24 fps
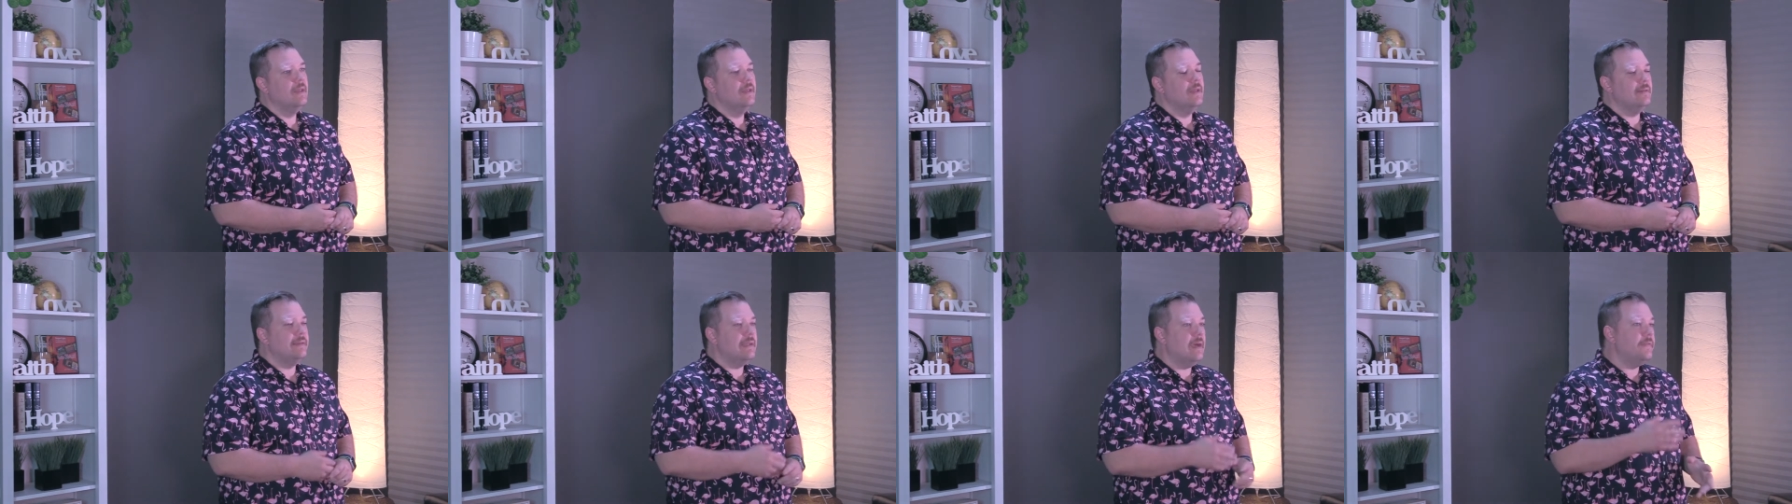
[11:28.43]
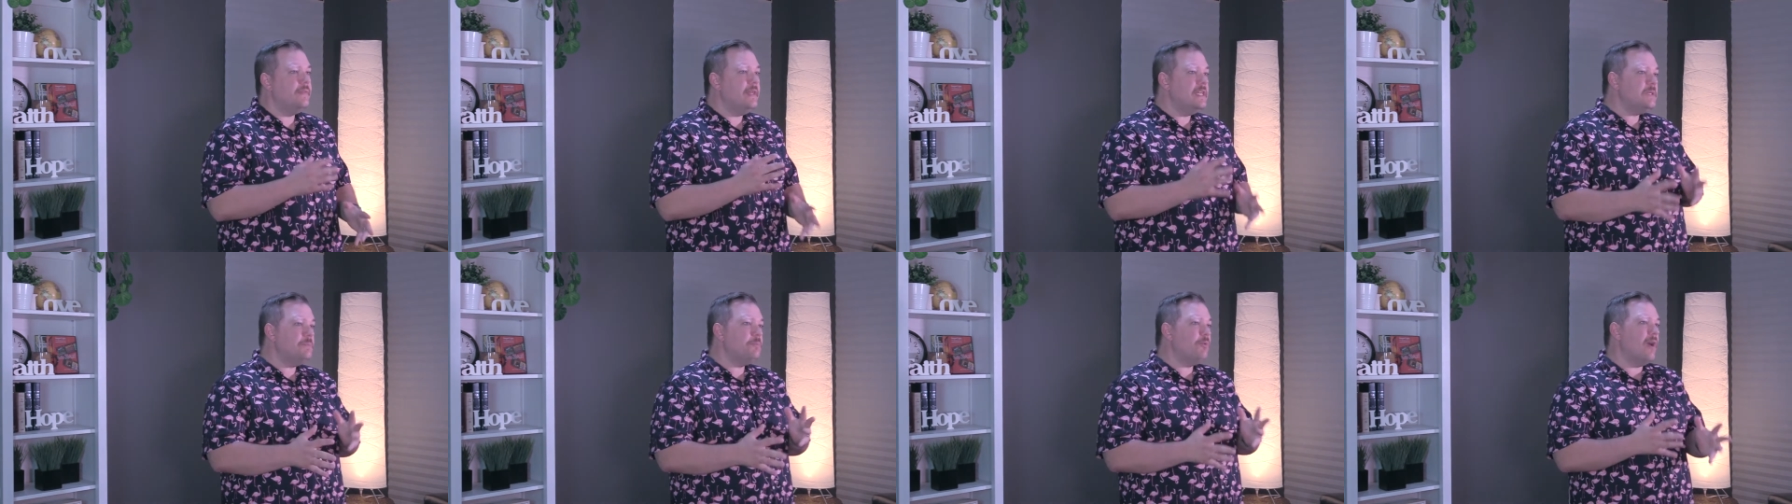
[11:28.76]
Now,
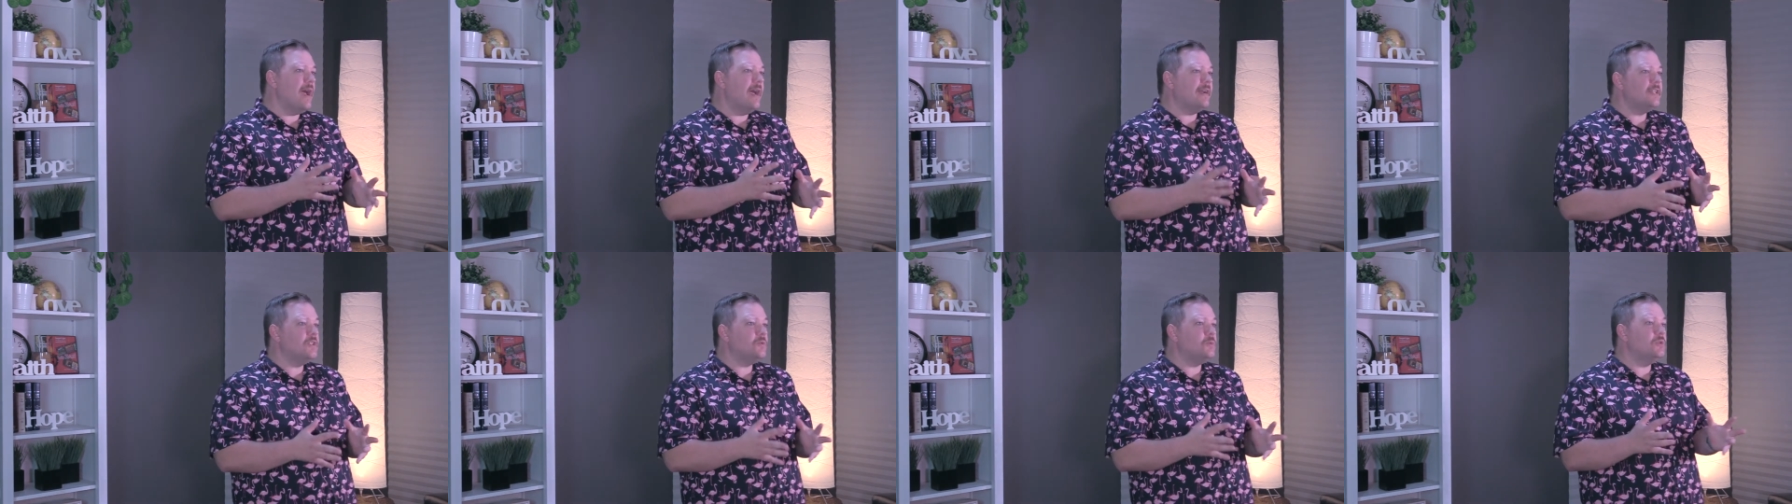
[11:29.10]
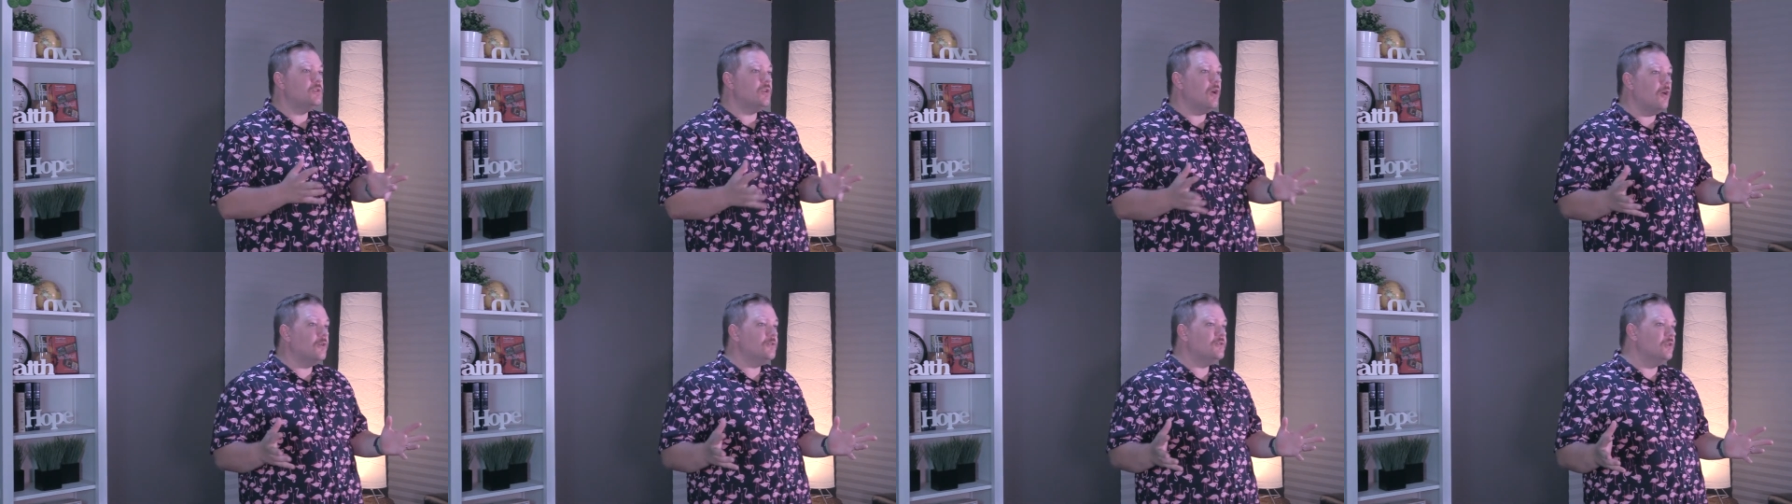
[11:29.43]
this practice was
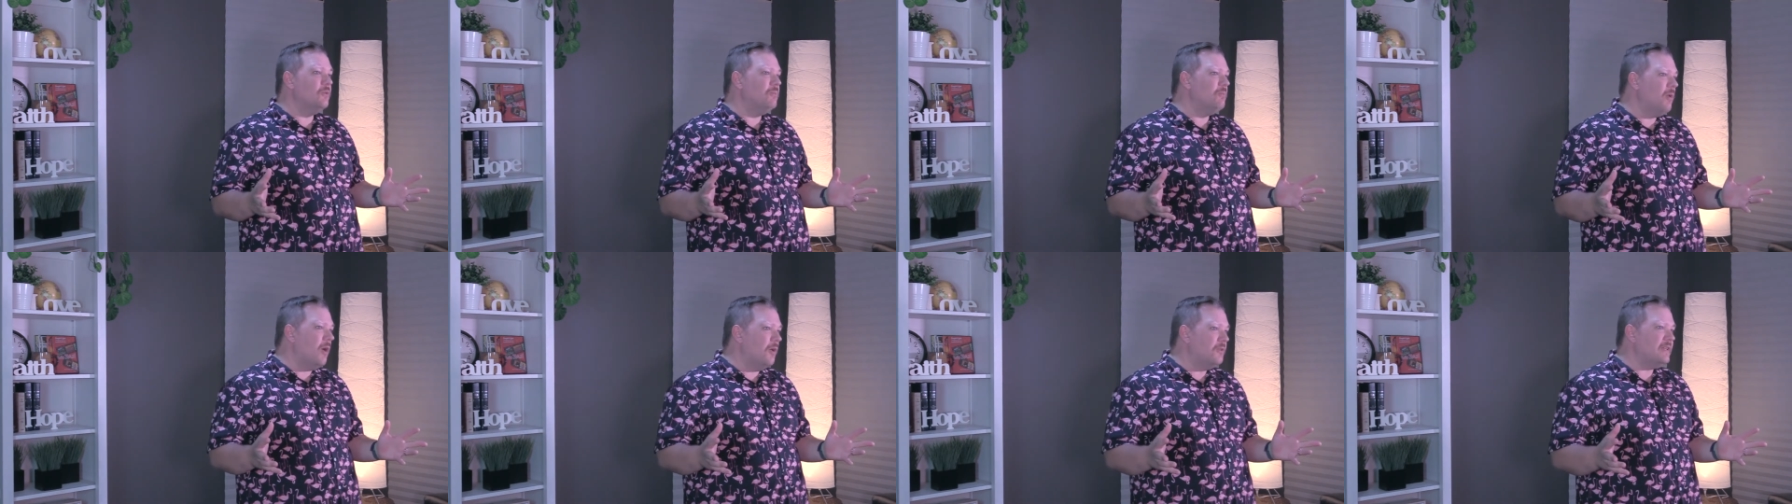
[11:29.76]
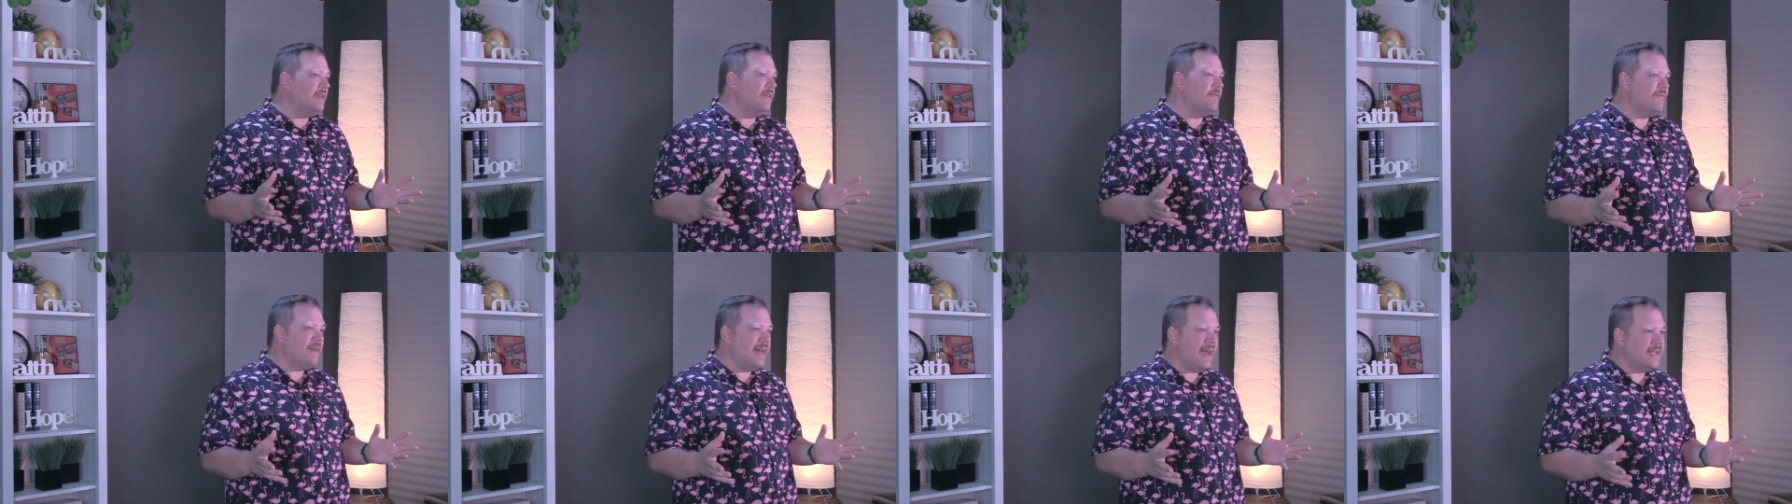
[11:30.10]
also
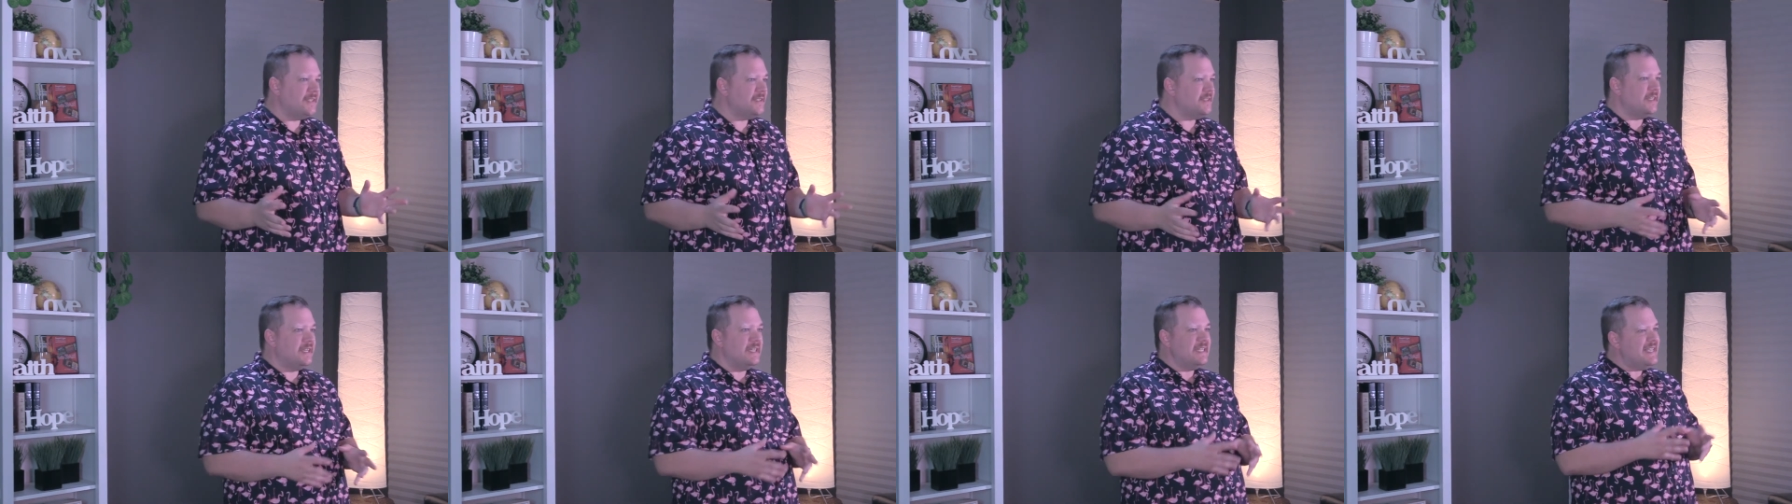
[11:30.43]
multifaceted.